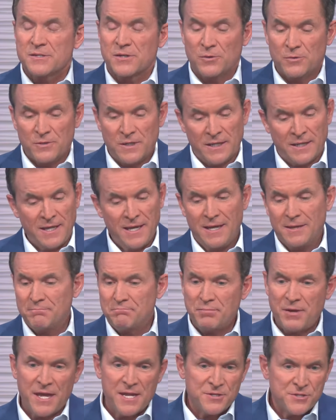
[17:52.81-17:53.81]
So
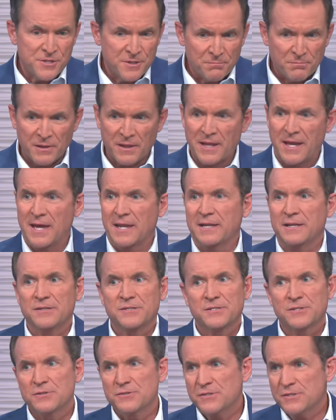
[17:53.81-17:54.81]
again, pension planning,
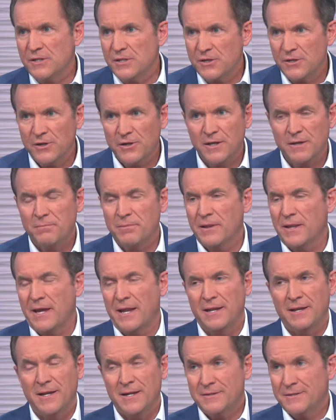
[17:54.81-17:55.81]
Social yes. Security
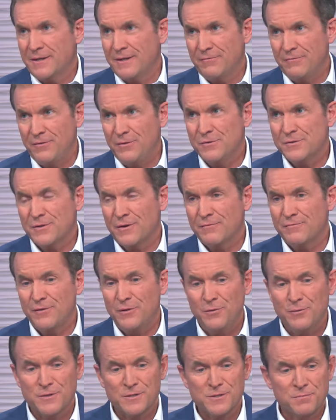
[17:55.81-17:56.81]
planning, not to confuse our
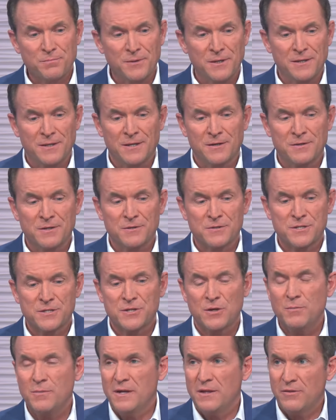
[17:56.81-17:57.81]
viewers, but there, there's
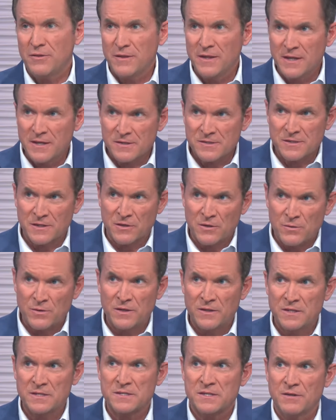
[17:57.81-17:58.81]
so many things that go
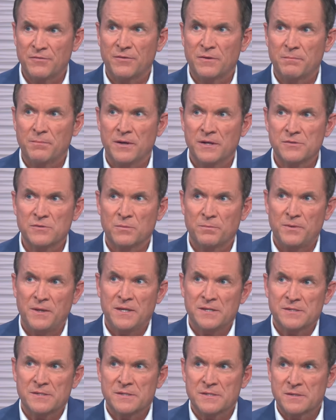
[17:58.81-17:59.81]
into these different puzzle
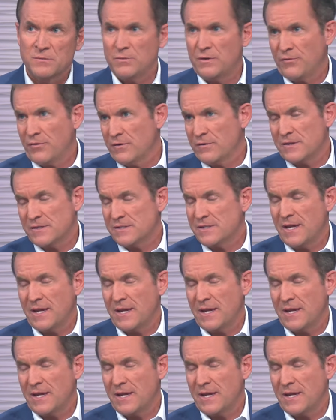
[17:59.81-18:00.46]
pieces. And right. we've heard the